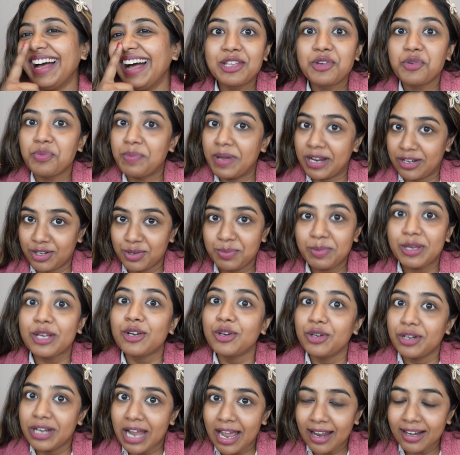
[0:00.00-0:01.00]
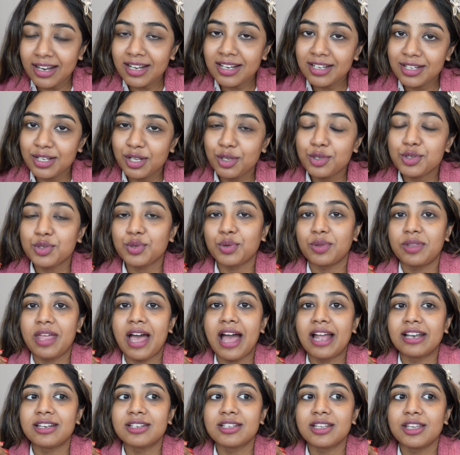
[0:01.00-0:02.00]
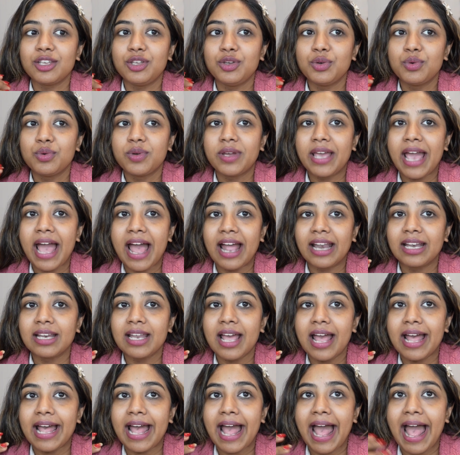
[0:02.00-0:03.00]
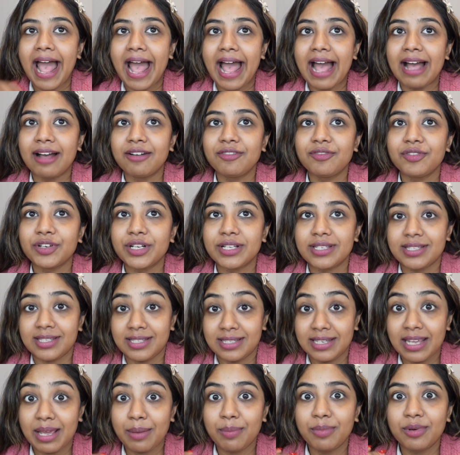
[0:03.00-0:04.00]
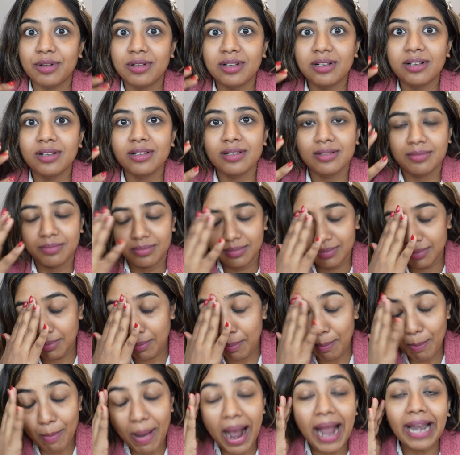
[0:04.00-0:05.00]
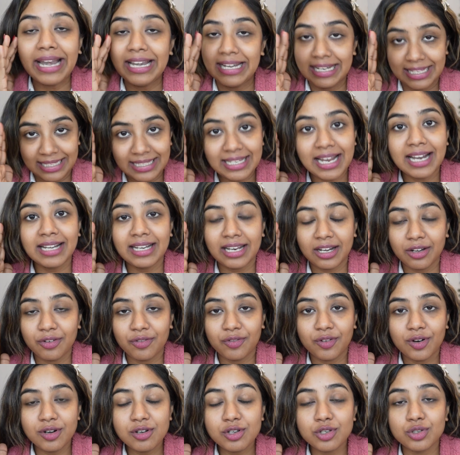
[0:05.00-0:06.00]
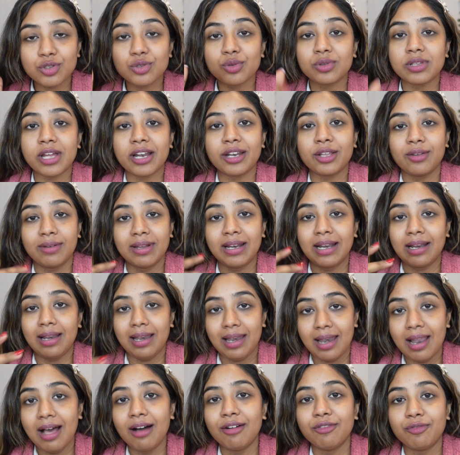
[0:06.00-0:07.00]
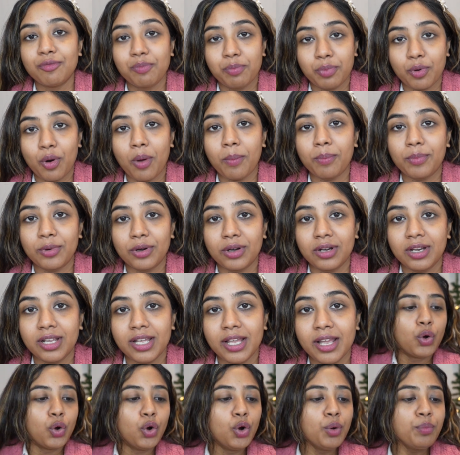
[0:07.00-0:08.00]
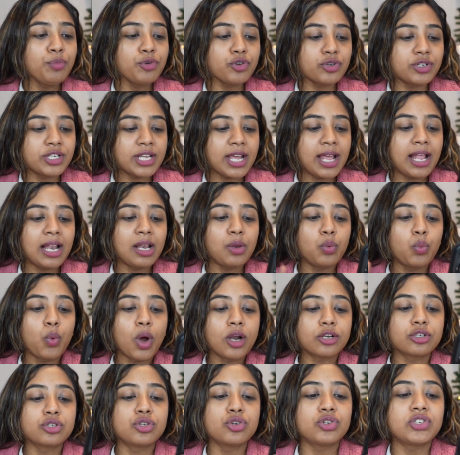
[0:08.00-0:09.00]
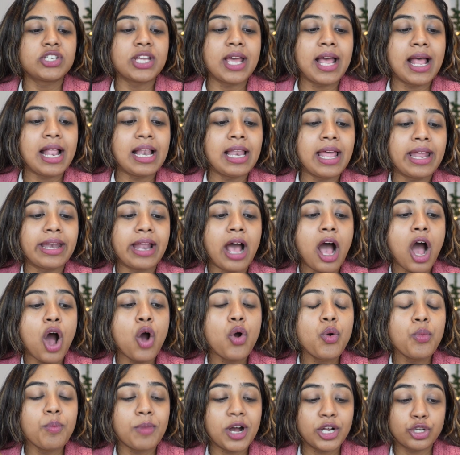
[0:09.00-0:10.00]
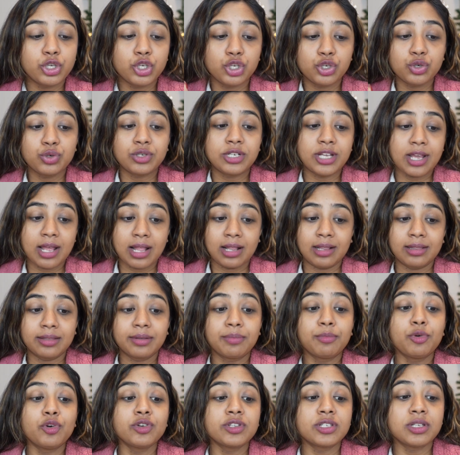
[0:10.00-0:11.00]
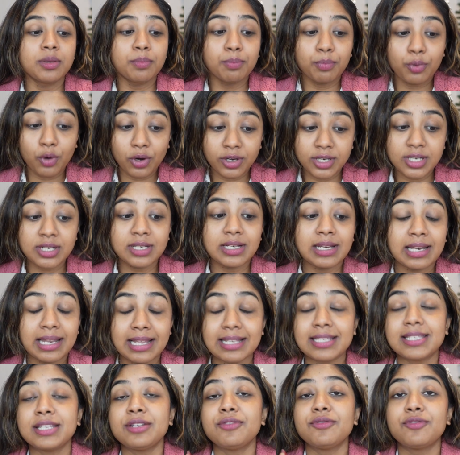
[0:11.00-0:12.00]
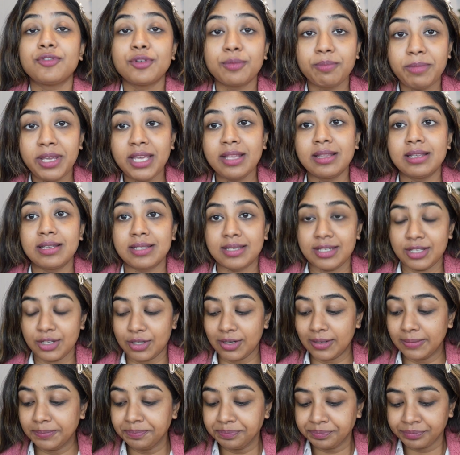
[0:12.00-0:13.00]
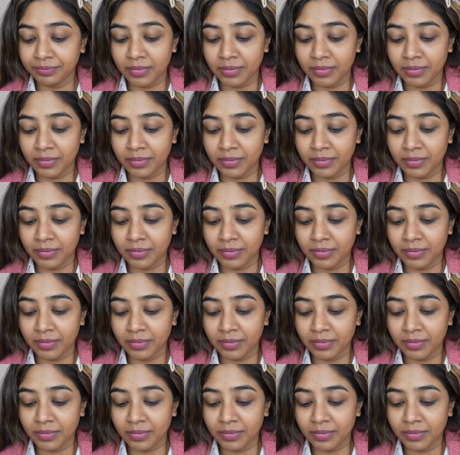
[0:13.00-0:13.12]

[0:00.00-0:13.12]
you better be good at it so that you can have a stable mindset at first so that you can love properly. Whom to tell, what to tell, and how much to tell. The most important lesson for me this year.